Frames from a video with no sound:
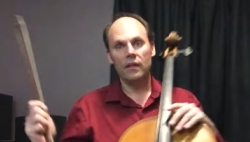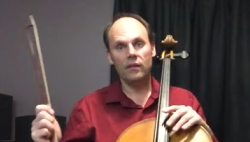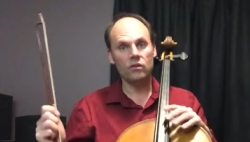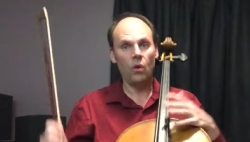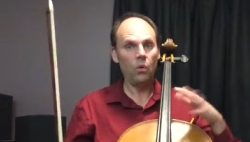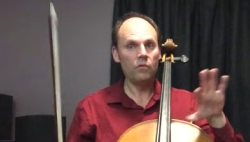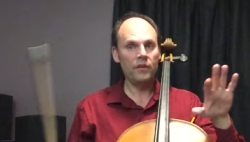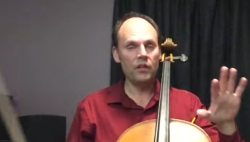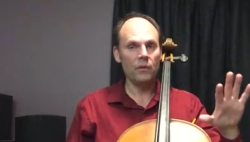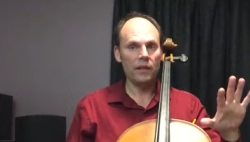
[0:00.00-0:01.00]
There's a whole
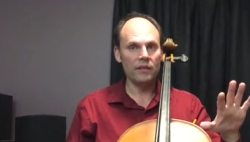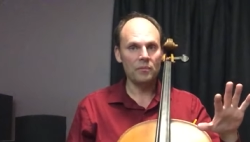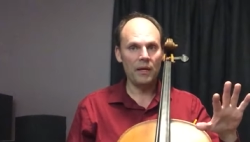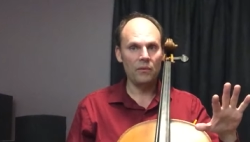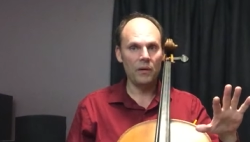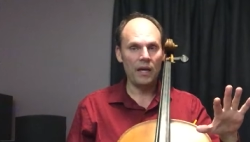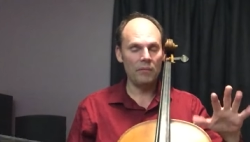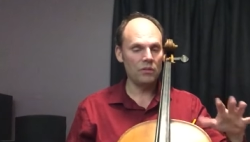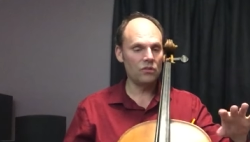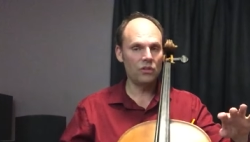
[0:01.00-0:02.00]
video on this, by the way.
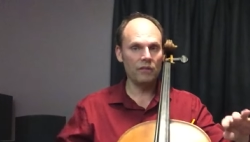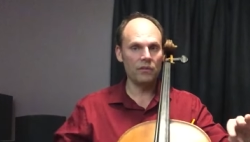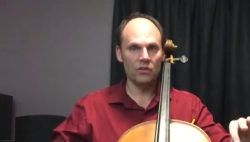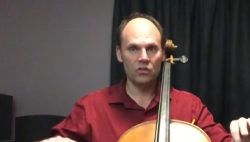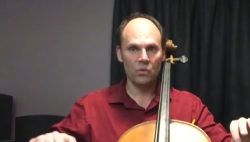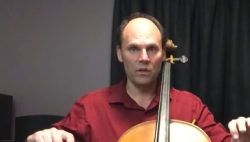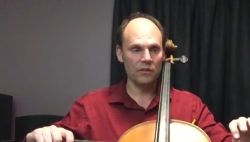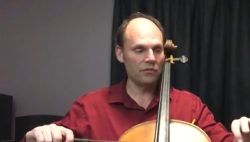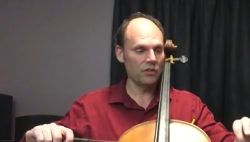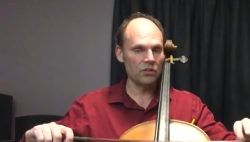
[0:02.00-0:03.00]
I'm just giving the
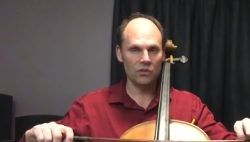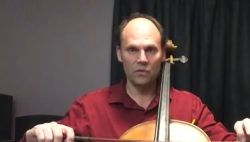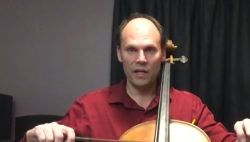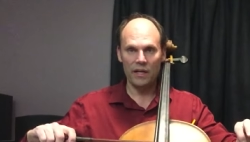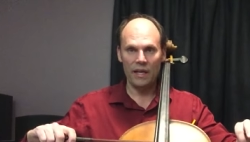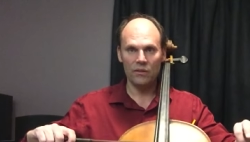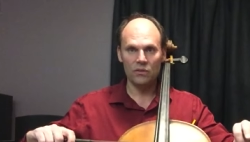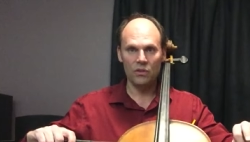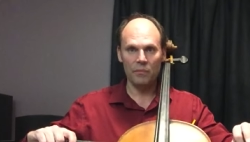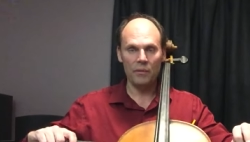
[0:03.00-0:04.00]
shortened version right now,
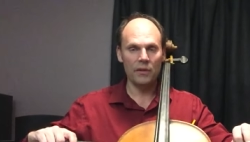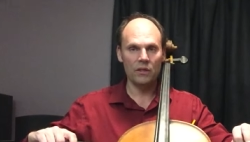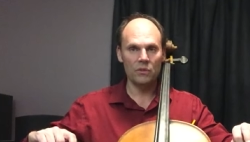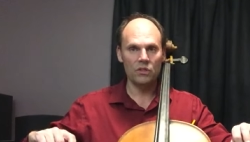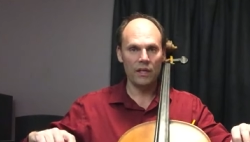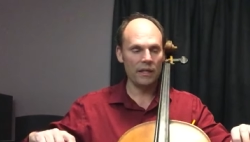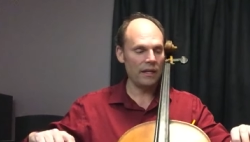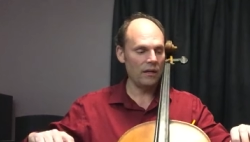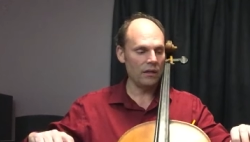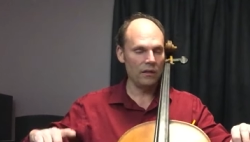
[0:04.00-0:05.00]
so you may want to go check it
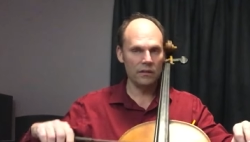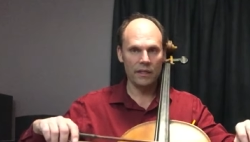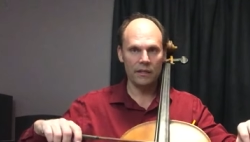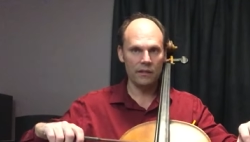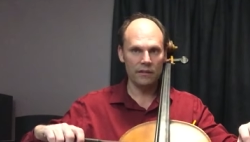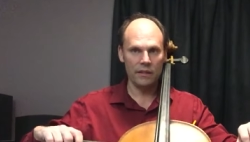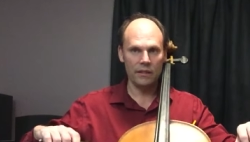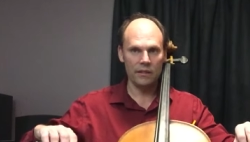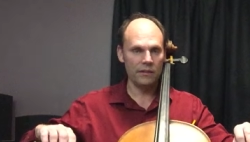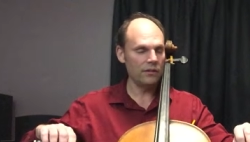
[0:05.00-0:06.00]
out. I'll link,
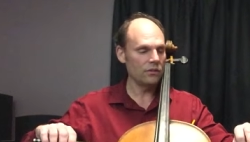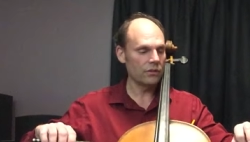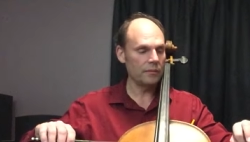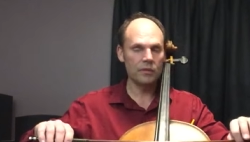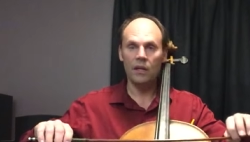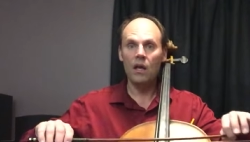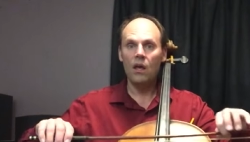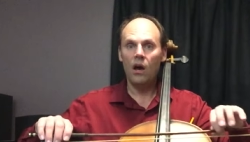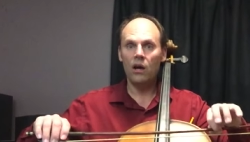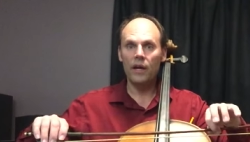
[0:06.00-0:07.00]
link it in the description.
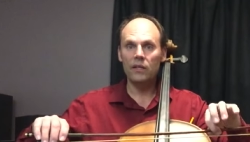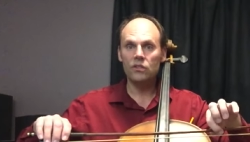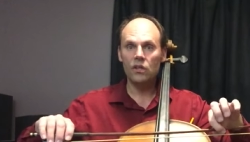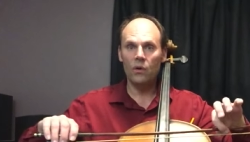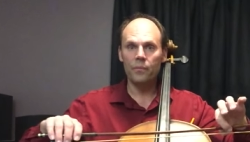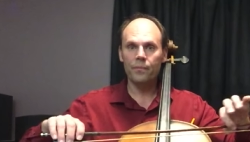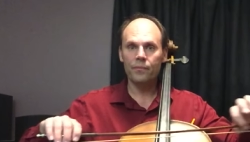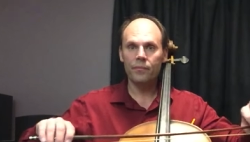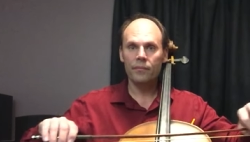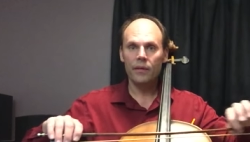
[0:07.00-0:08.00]
All right, so
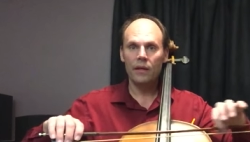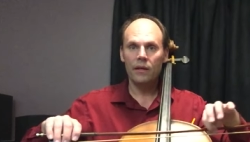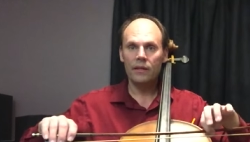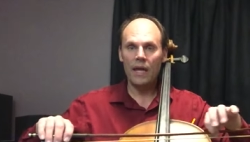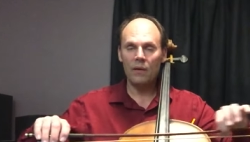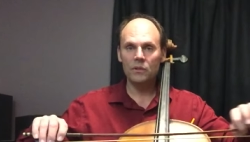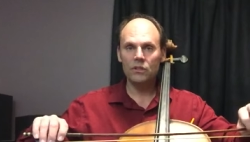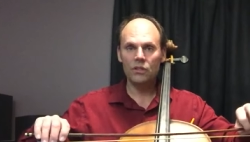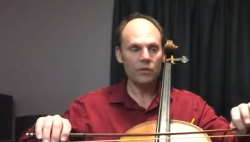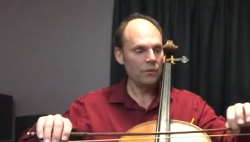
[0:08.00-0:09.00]
now
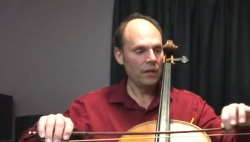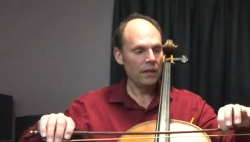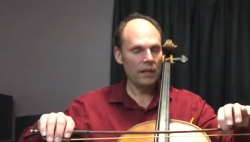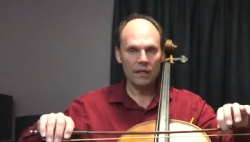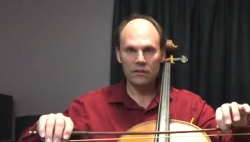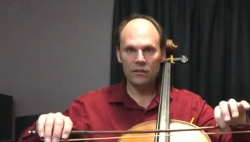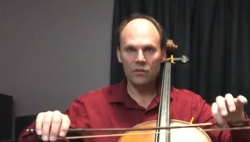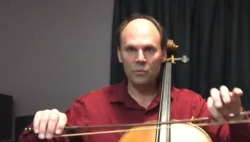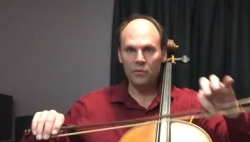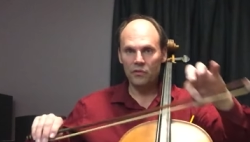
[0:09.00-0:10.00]
what you do is
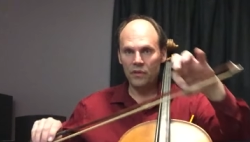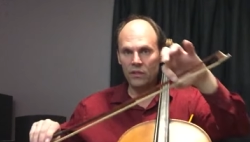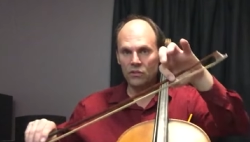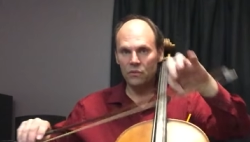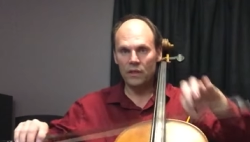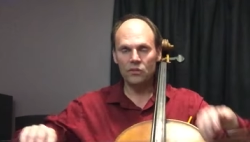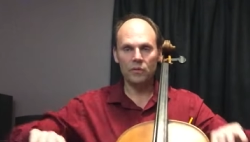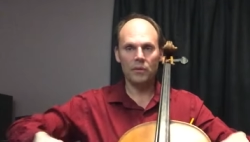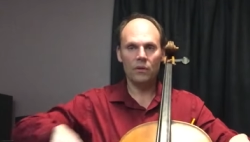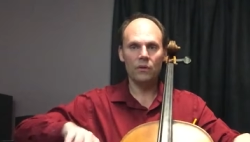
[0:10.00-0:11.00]
loop your fingers around
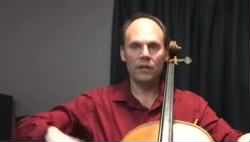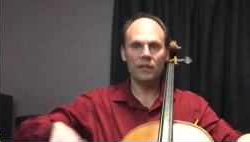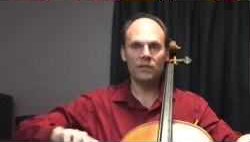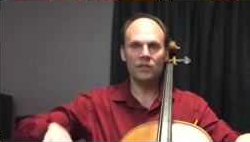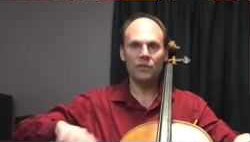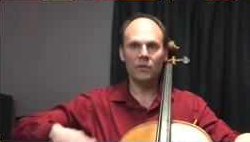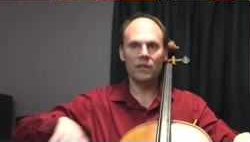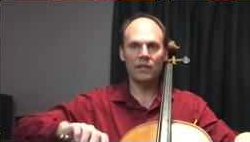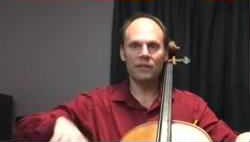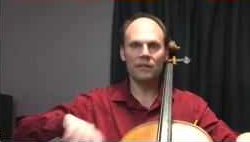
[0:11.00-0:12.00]
your bow and see if you
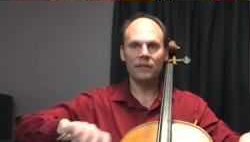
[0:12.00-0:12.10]
can